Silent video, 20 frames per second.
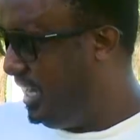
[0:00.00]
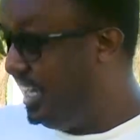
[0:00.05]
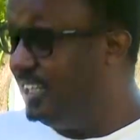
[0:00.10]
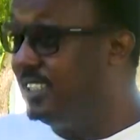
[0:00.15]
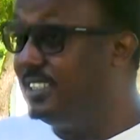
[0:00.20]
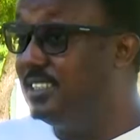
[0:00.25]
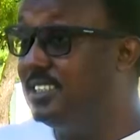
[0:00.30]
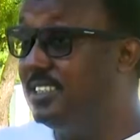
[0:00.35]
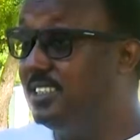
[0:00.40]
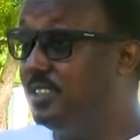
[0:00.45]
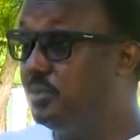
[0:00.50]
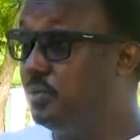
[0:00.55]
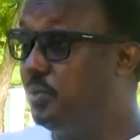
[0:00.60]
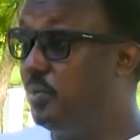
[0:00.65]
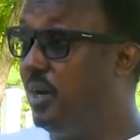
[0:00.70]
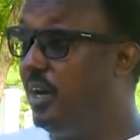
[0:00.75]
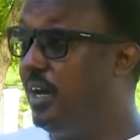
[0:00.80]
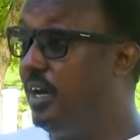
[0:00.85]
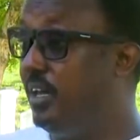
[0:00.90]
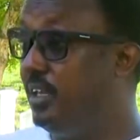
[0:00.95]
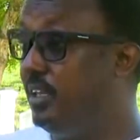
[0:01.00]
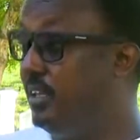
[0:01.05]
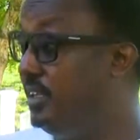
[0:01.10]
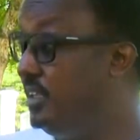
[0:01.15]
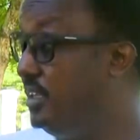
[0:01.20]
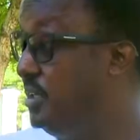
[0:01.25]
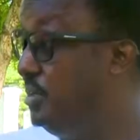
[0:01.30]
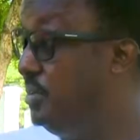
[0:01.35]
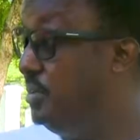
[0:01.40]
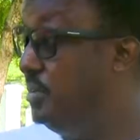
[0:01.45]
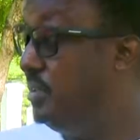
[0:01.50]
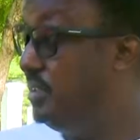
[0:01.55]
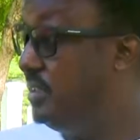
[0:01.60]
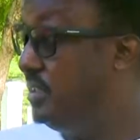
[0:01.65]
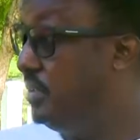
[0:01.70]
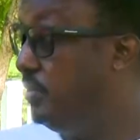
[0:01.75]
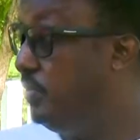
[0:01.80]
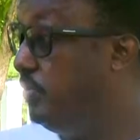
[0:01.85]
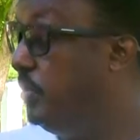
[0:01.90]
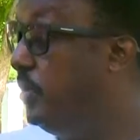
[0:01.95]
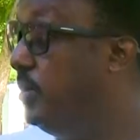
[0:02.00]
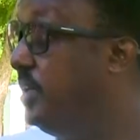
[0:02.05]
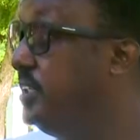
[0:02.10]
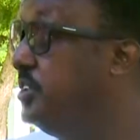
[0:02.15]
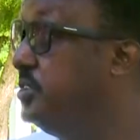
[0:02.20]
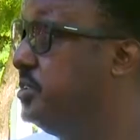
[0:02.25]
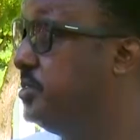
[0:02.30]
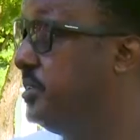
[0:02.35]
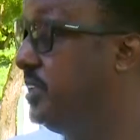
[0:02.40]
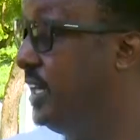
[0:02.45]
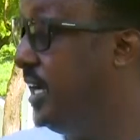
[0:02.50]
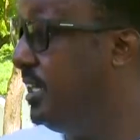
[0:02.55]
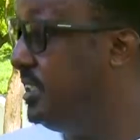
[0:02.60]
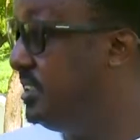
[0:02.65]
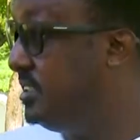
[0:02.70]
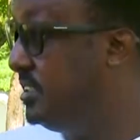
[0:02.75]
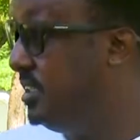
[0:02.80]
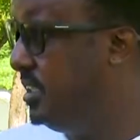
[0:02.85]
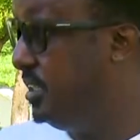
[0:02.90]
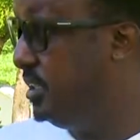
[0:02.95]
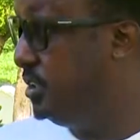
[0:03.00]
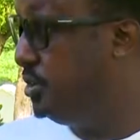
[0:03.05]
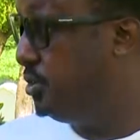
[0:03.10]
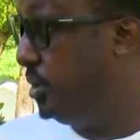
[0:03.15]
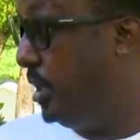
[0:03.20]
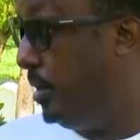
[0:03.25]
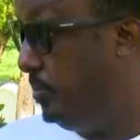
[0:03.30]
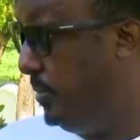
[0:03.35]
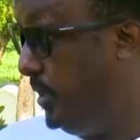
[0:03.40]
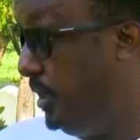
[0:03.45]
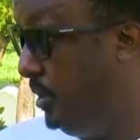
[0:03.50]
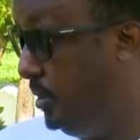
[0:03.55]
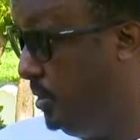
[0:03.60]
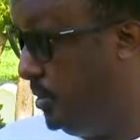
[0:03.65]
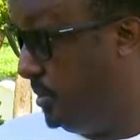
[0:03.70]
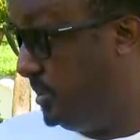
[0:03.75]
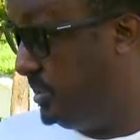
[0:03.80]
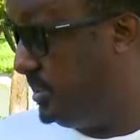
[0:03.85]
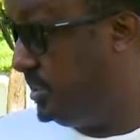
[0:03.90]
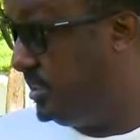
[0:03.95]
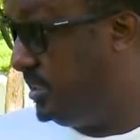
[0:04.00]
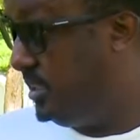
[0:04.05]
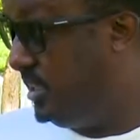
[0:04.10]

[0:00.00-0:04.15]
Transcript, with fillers: And this is why the youth fall into that trap a lot.